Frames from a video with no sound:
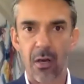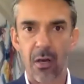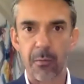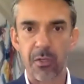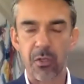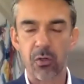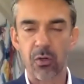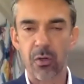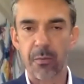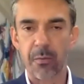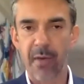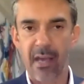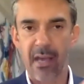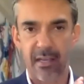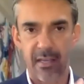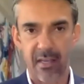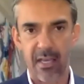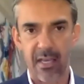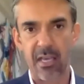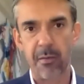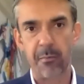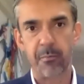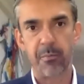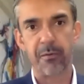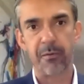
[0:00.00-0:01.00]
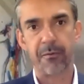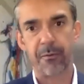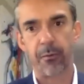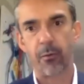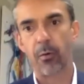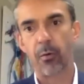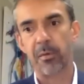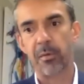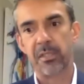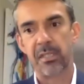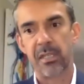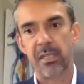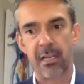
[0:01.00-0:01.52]
we talk about key
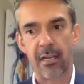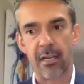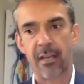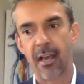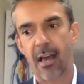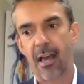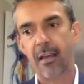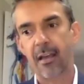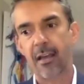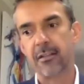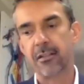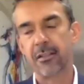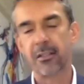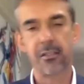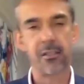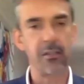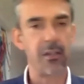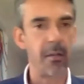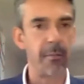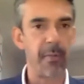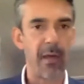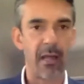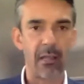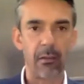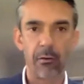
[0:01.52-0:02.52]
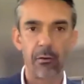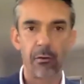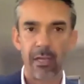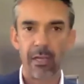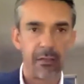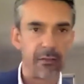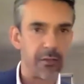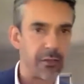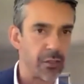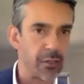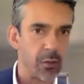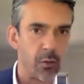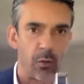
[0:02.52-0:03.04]
performance indicators. It's not about looking at
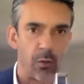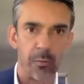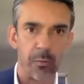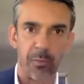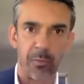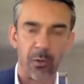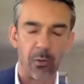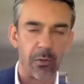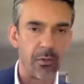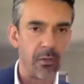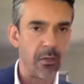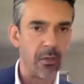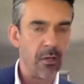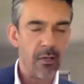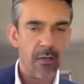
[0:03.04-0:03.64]
the scoreboard.